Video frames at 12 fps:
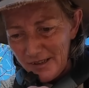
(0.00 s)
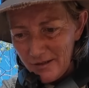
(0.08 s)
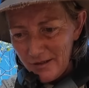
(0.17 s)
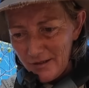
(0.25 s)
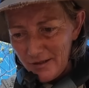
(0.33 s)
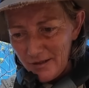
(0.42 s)

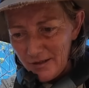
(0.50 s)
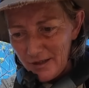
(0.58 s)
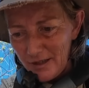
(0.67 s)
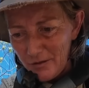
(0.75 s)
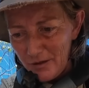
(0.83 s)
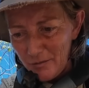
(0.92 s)
I'm just gonna
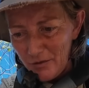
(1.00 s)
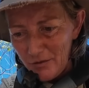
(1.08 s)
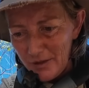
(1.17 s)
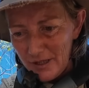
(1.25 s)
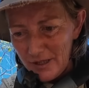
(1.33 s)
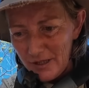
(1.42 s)
count them
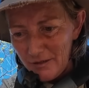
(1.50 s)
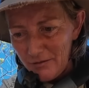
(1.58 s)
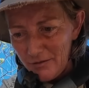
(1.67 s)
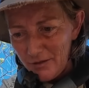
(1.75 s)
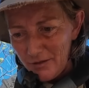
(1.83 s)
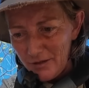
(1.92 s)
quickly
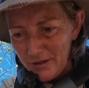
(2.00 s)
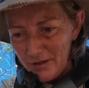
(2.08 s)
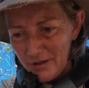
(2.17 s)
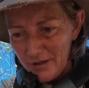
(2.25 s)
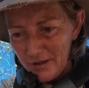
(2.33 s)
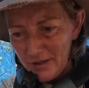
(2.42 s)
for
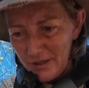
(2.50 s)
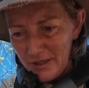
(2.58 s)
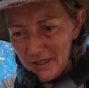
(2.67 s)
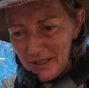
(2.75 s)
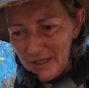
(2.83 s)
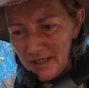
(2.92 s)

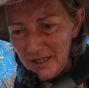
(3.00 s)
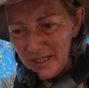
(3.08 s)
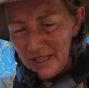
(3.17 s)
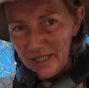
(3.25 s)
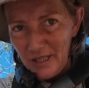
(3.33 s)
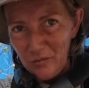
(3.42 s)

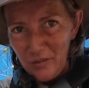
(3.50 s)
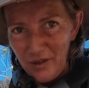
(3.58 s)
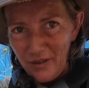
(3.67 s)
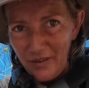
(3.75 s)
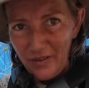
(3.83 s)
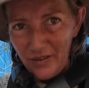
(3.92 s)
9
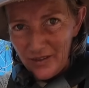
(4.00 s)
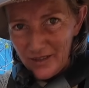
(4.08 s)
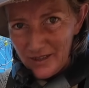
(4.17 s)
bits.